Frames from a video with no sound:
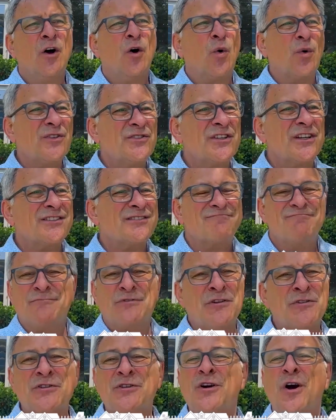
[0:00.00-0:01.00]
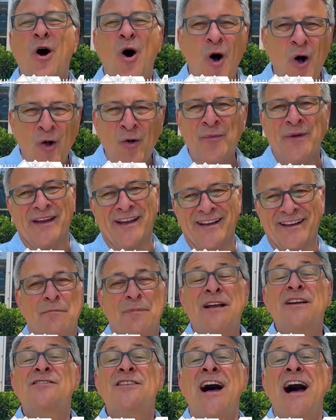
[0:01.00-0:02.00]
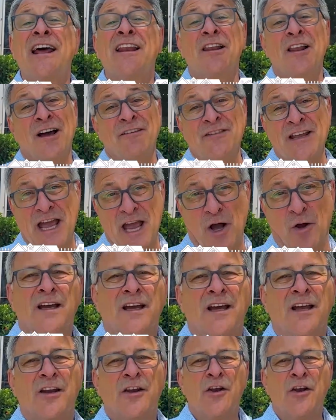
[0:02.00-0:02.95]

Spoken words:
or just call me, because I'd love to help.